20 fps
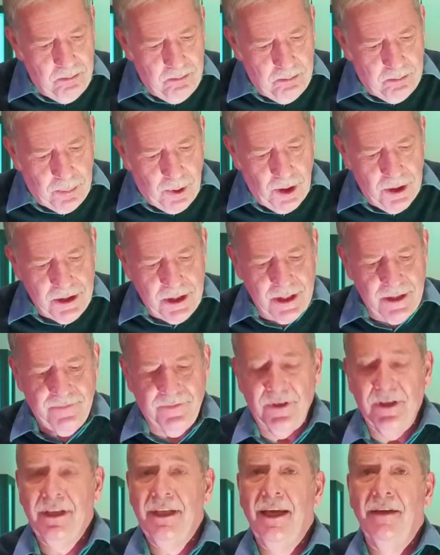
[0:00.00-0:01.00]
purchased
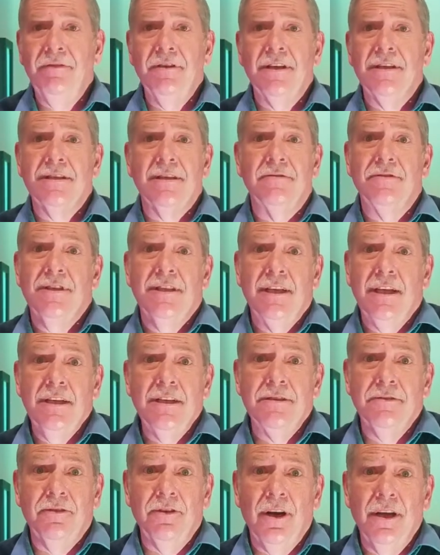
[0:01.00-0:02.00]
forgiveness of sins
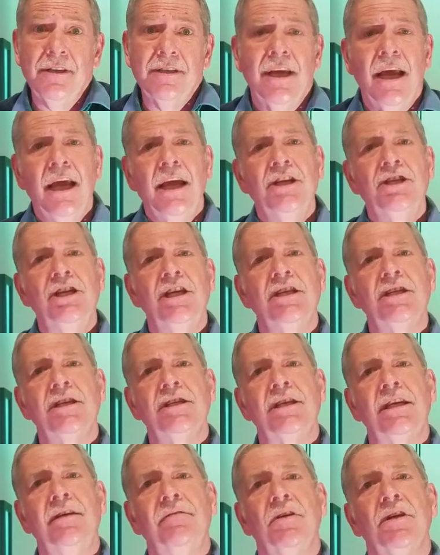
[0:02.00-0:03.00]
for us. Jesus
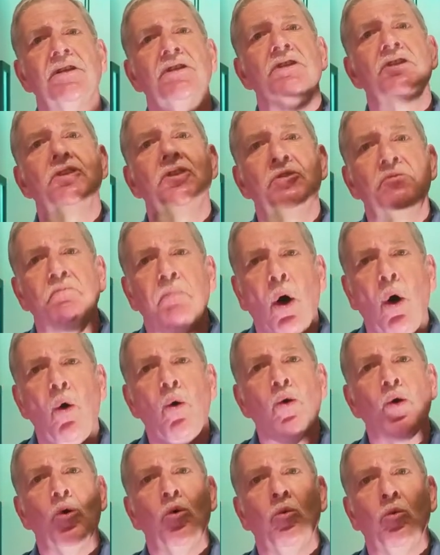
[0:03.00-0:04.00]
even
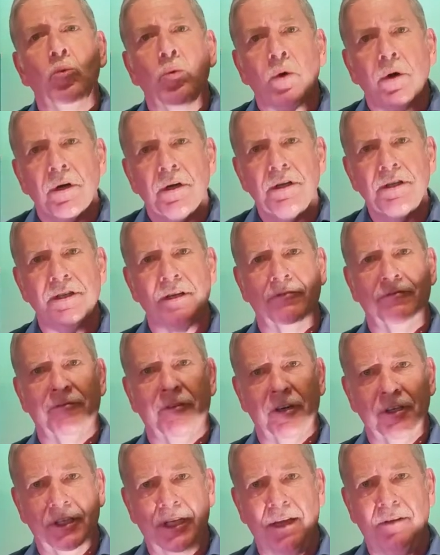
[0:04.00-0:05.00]
spoke words of
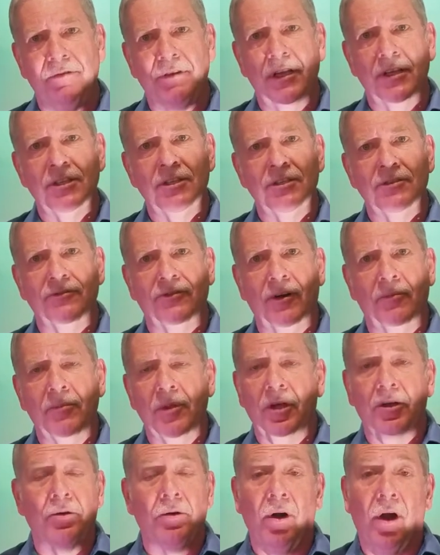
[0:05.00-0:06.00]
forgiveness from the
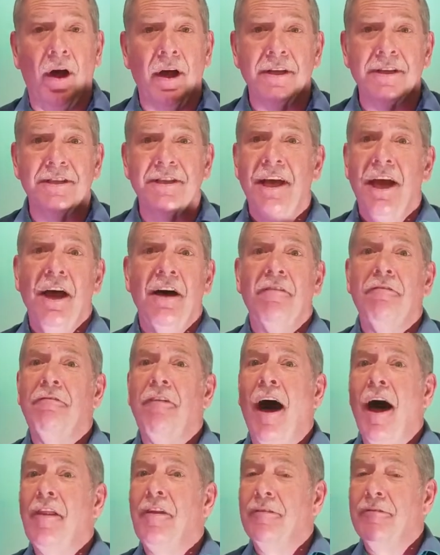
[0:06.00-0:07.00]
cross.
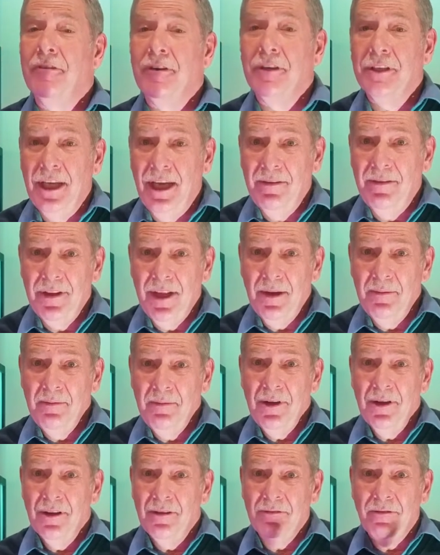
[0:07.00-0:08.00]
Father, forgive them,
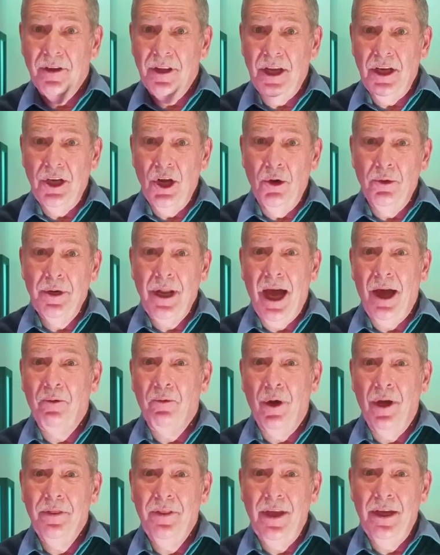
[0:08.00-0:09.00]
for they know not
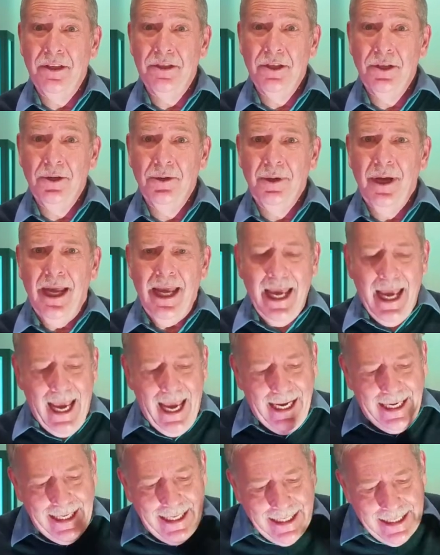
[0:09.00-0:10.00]
what they do.
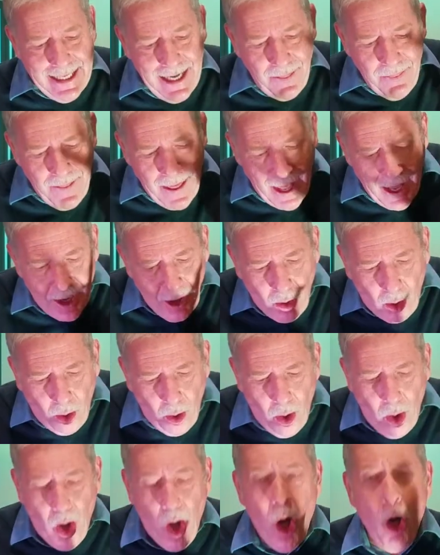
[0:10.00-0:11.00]
And he did that
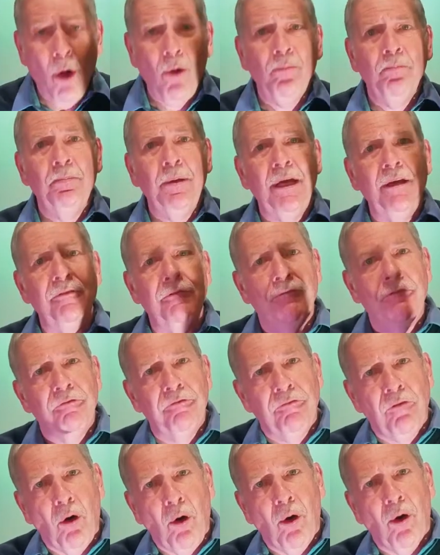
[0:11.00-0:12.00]
all
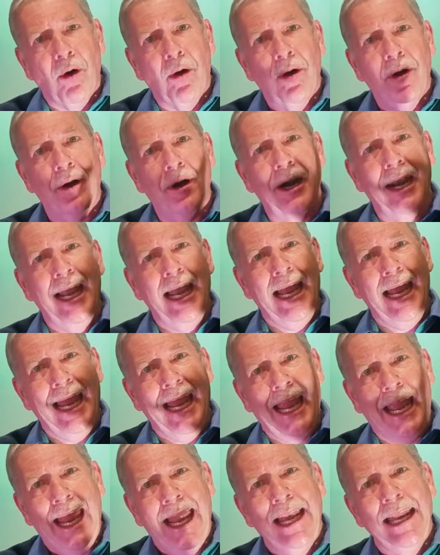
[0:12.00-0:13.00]
before
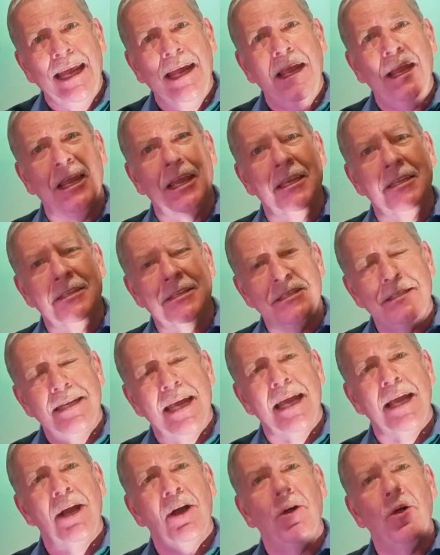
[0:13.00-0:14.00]
any
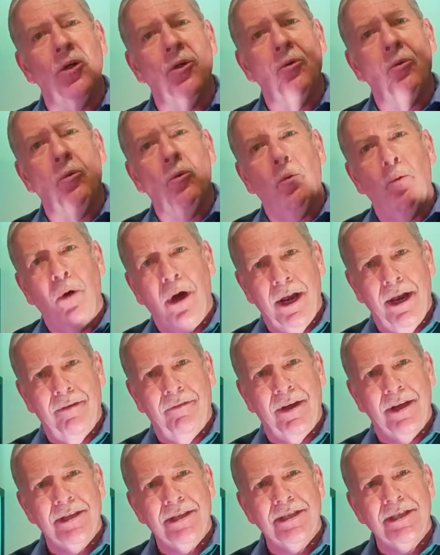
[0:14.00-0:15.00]
single one of
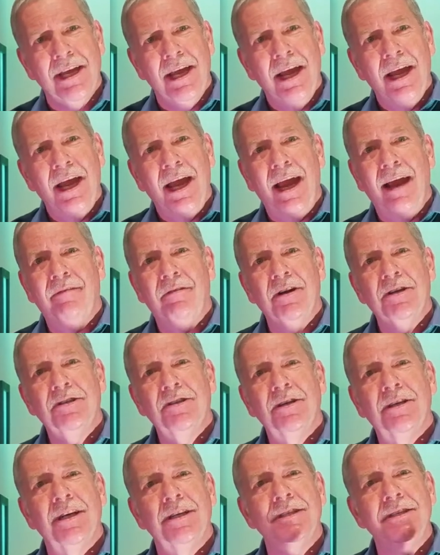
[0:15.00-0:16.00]
us ever
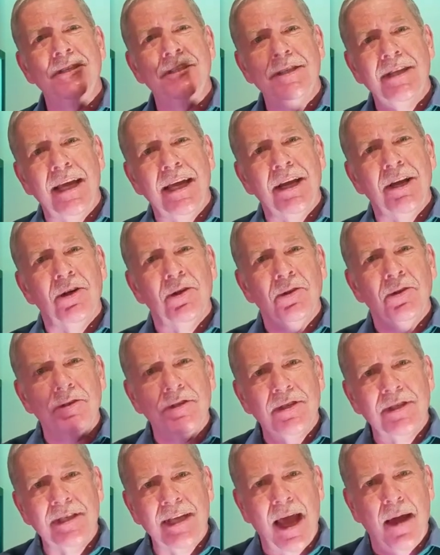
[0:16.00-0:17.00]
took a single
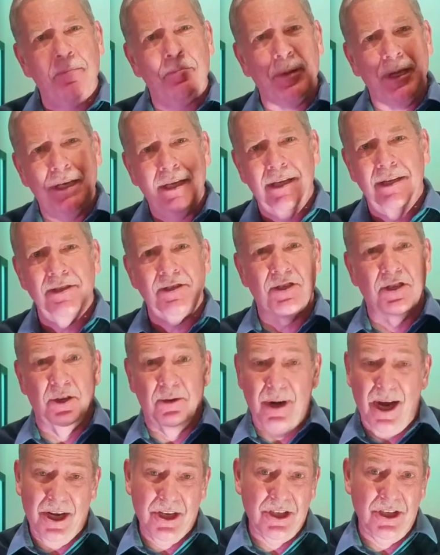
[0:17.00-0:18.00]
step in his
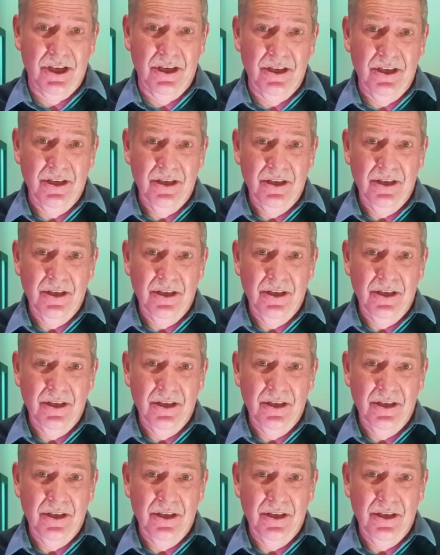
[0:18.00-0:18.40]
direction.